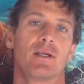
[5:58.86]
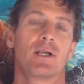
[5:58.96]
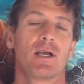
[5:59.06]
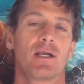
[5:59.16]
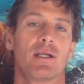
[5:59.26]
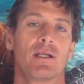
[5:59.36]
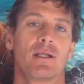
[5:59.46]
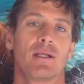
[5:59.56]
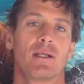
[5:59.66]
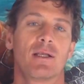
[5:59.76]
Okay?
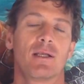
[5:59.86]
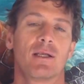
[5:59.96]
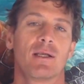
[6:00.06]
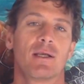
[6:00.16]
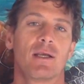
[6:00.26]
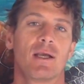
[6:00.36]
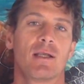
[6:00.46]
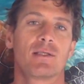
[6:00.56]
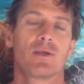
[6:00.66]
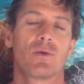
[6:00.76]

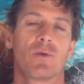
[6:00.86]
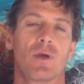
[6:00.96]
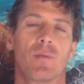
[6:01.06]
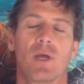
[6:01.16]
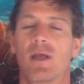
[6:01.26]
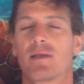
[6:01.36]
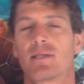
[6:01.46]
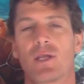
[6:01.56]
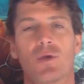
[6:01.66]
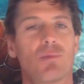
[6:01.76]
And so I'm not
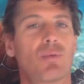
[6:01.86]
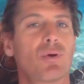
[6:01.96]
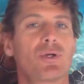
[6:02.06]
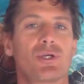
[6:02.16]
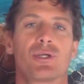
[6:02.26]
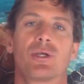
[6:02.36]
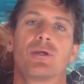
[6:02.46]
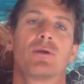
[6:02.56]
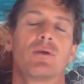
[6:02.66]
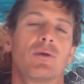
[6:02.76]
asking you to push
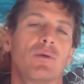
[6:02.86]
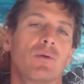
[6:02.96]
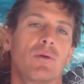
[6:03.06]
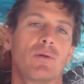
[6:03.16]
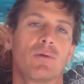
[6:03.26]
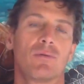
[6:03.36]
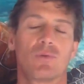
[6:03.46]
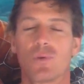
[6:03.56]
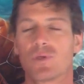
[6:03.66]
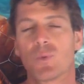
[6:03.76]

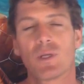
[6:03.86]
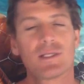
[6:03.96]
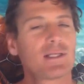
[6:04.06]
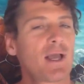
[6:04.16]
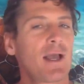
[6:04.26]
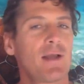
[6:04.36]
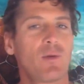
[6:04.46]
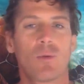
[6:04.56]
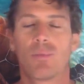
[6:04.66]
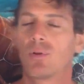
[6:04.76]
towards one side
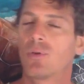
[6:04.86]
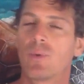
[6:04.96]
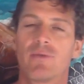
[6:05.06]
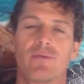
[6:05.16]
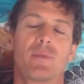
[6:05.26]
or pull away